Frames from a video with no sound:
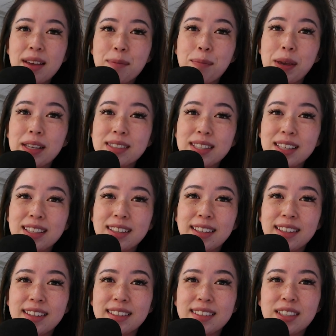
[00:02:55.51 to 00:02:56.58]

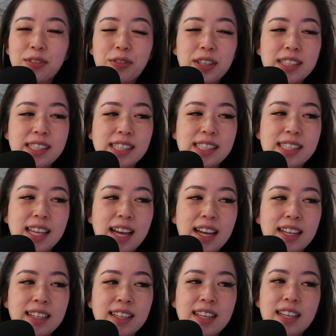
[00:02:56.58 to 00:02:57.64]
basically the difference is
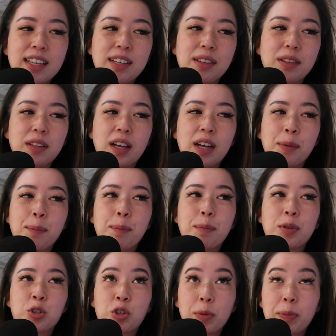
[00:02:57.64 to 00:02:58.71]
that
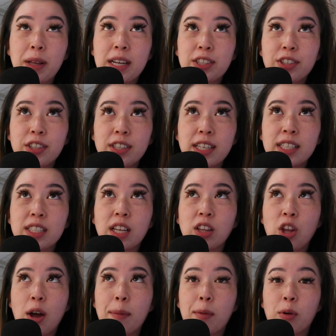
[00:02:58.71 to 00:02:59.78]
strip lash look is a
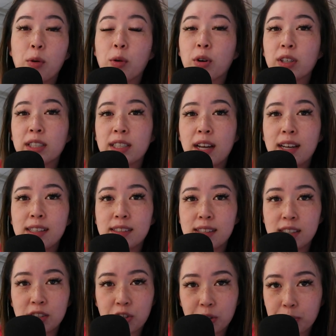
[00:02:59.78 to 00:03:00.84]
lot more organized
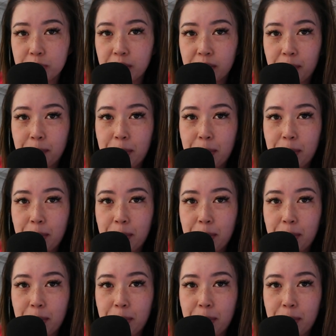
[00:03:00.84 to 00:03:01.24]
in terms of the